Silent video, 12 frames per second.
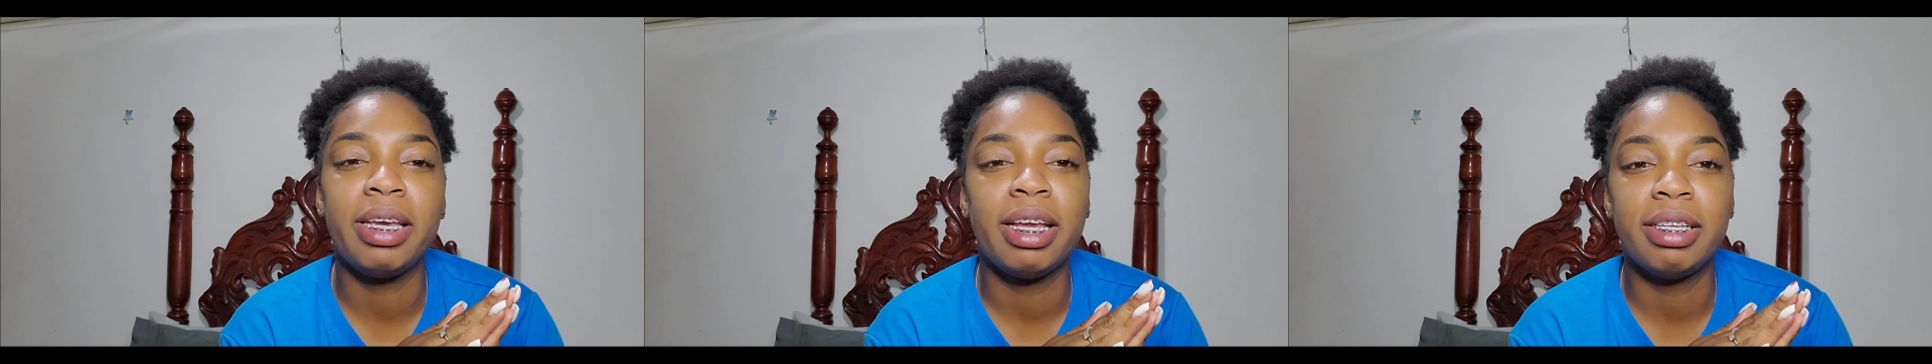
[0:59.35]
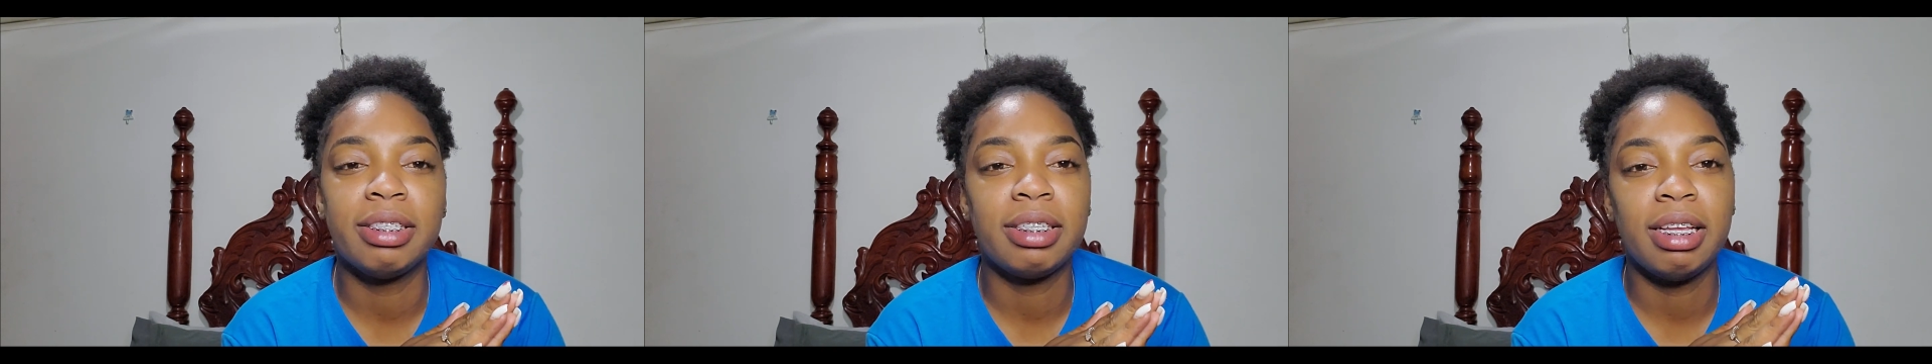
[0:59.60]
any
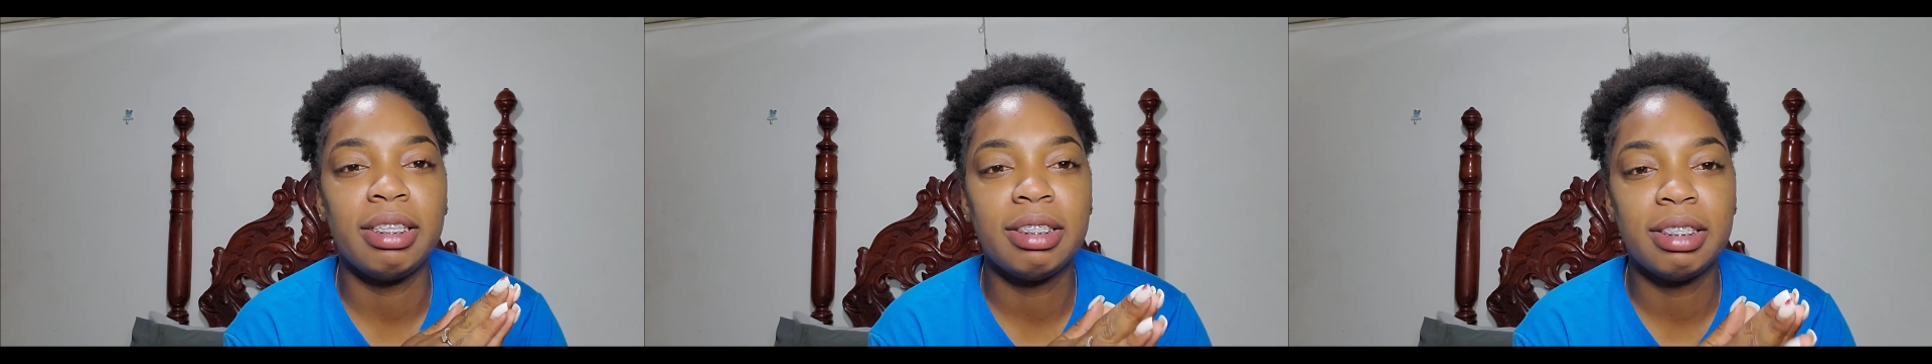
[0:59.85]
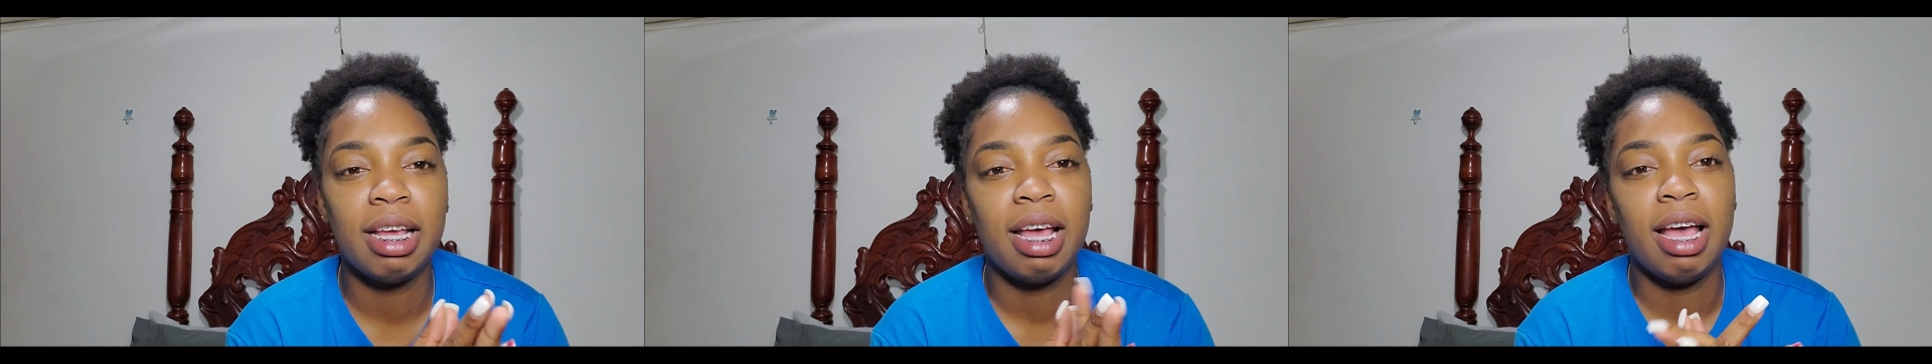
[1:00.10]

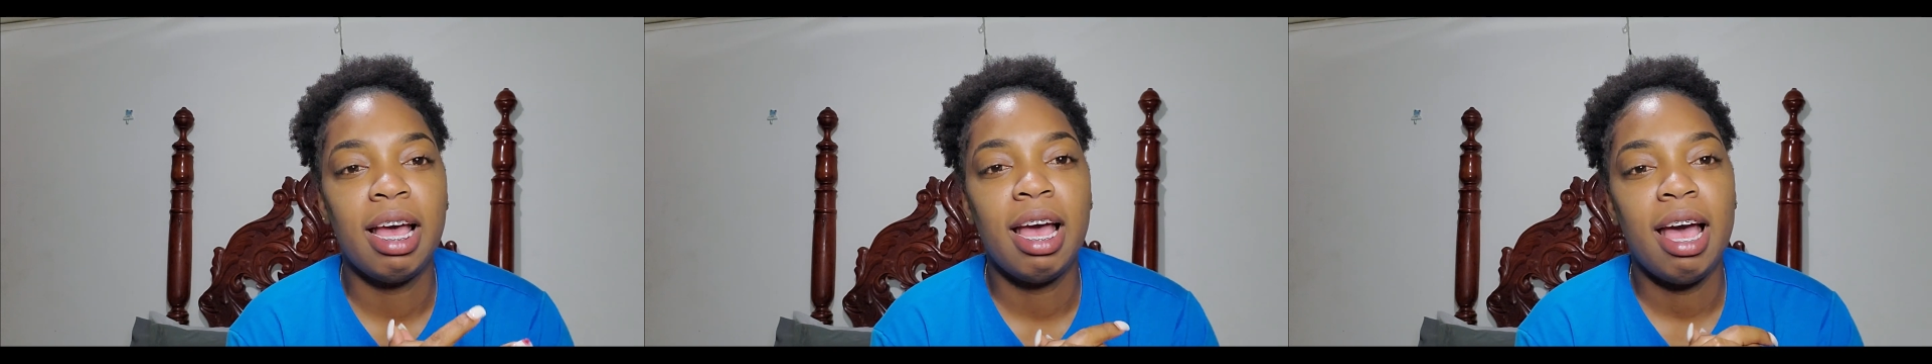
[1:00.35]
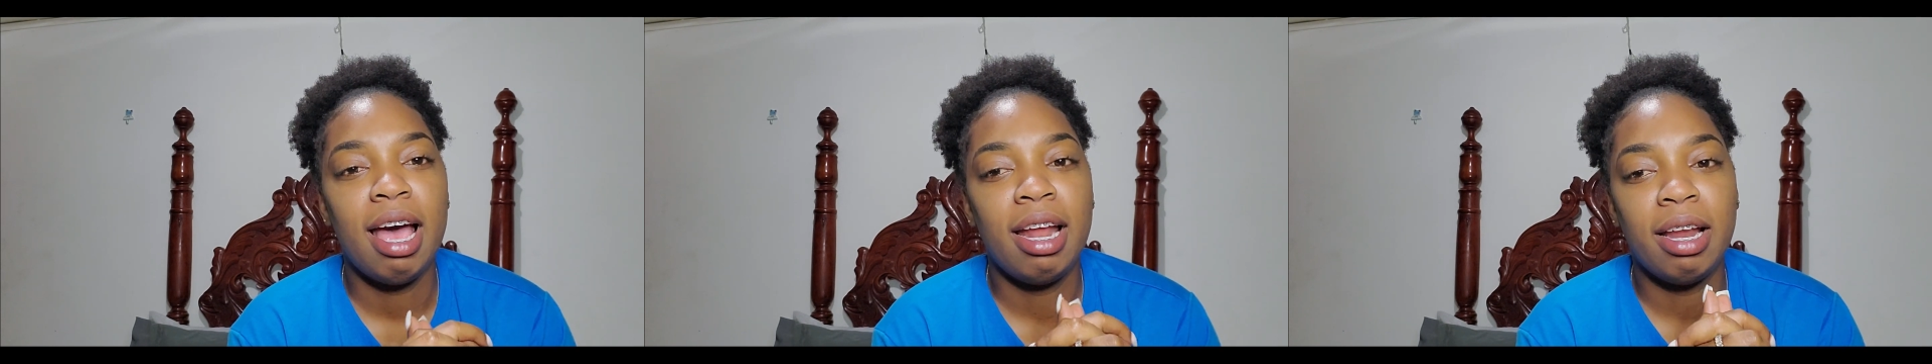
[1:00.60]
sense.
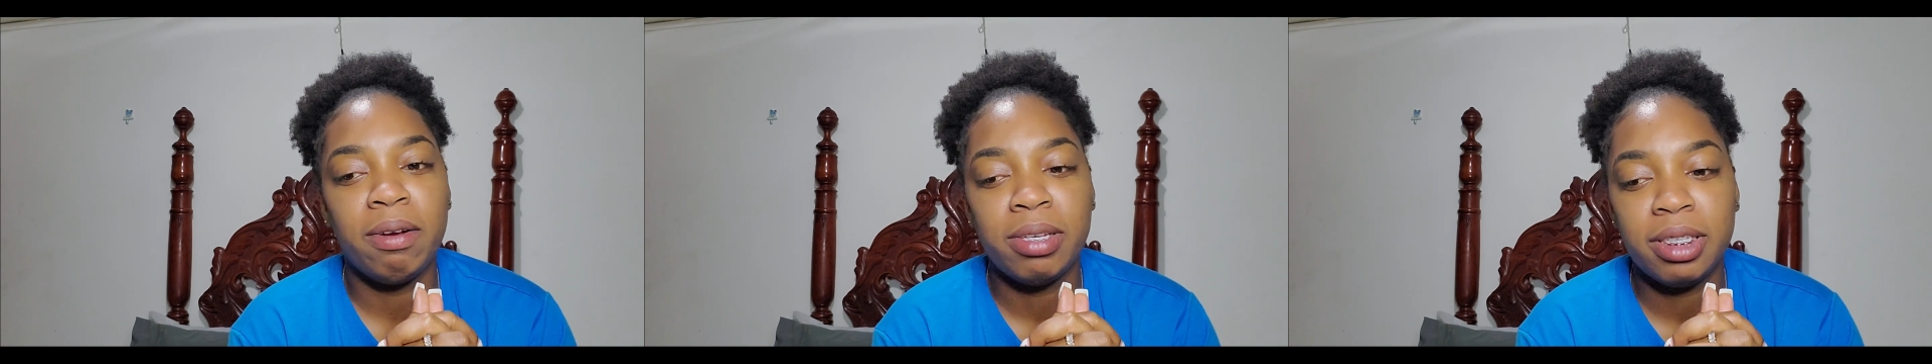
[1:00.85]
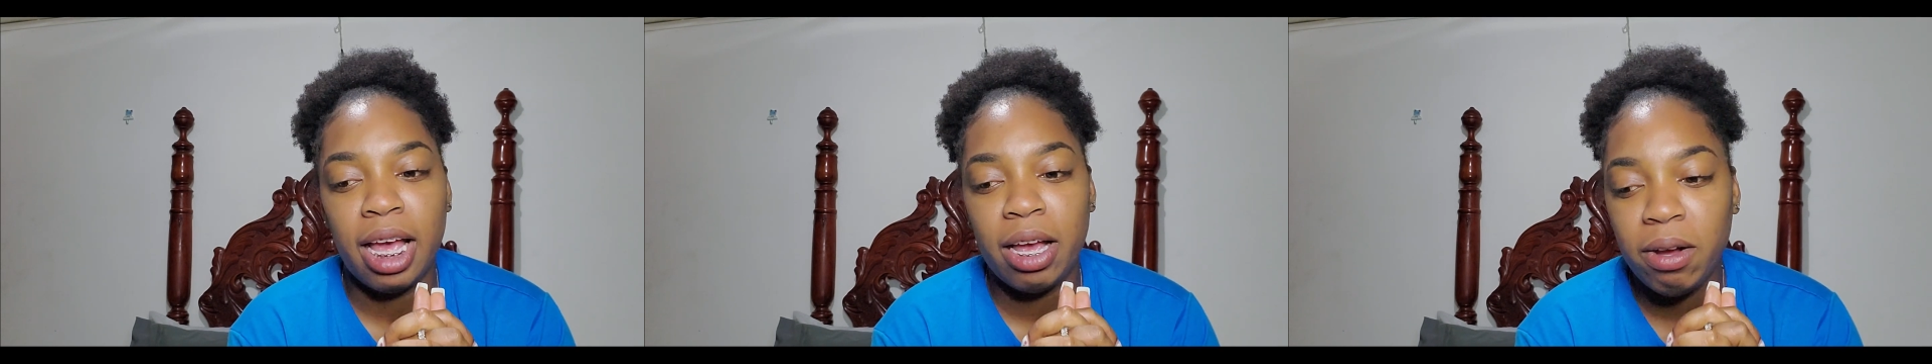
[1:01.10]
And I was like,